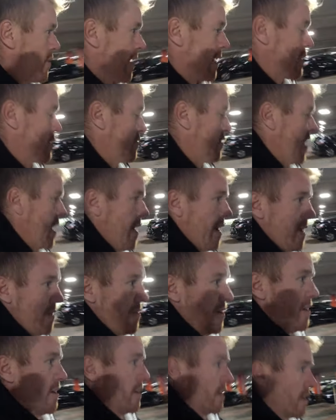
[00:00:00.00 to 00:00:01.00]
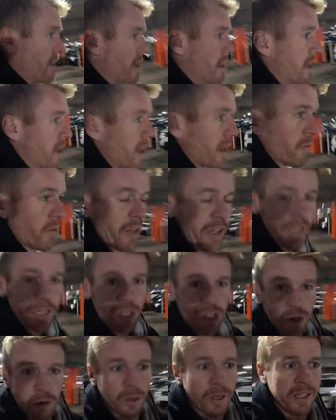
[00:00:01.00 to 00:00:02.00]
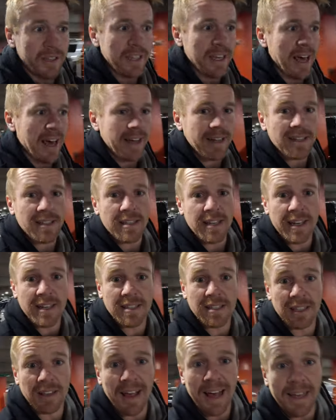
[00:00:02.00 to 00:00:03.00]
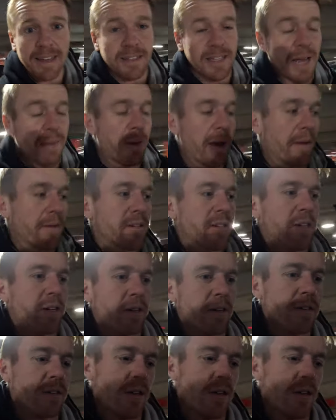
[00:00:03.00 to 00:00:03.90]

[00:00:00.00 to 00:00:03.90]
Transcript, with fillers: X5 here. I really enjoyed the X6 the last time I was here,